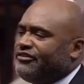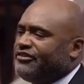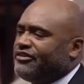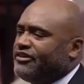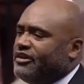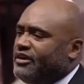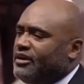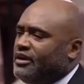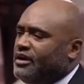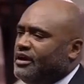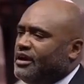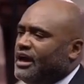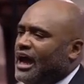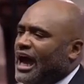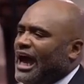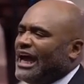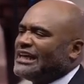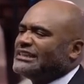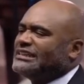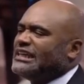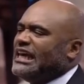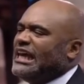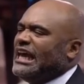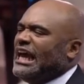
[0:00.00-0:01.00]
as
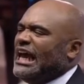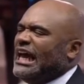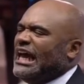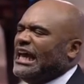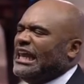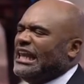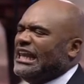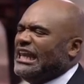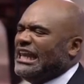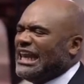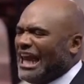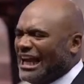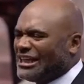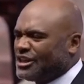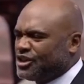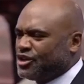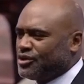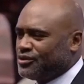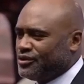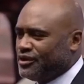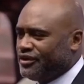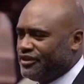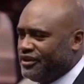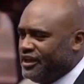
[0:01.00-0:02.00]
natural
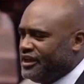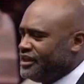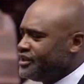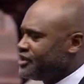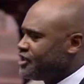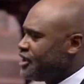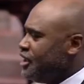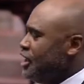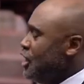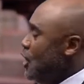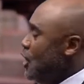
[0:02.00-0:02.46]
things. Whereas